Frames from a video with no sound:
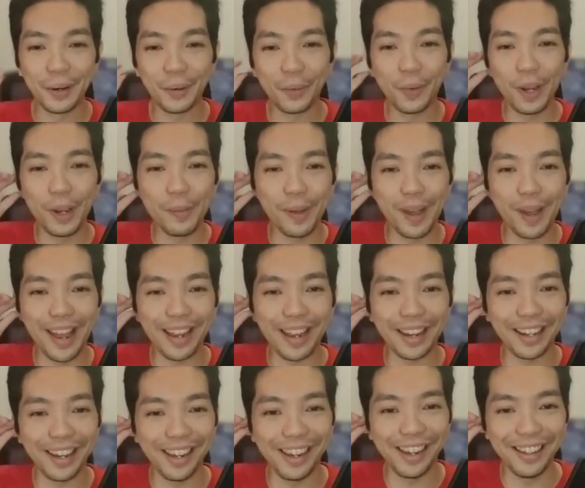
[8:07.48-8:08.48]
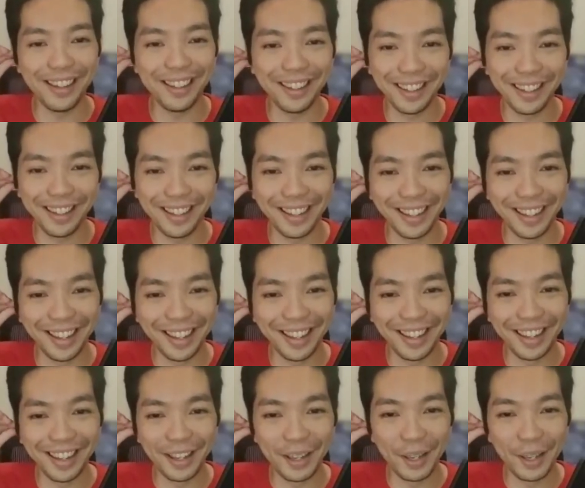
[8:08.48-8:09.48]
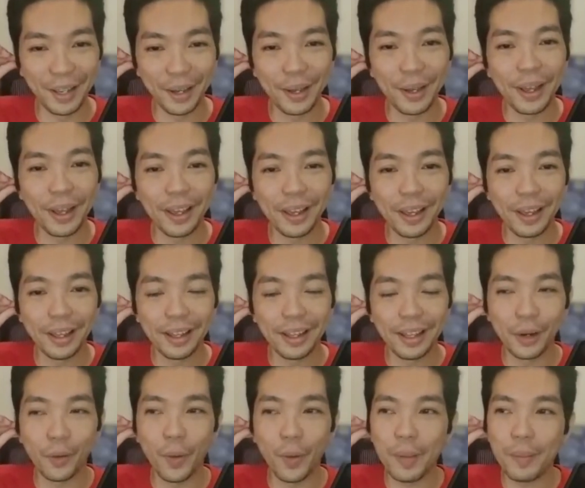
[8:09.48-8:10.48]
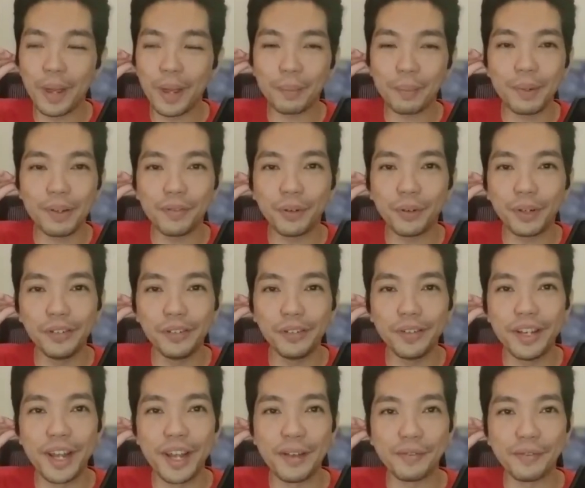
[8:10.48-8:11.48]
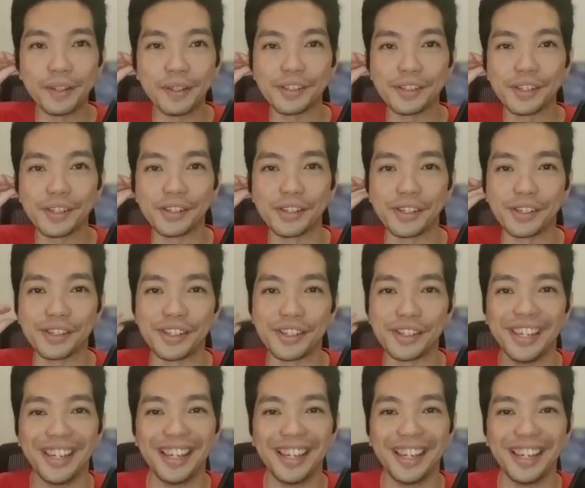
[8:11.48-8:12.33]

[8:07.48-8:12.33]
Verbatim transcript: Way back, yeah. Yeah like way back before yeah. even Netflix existed.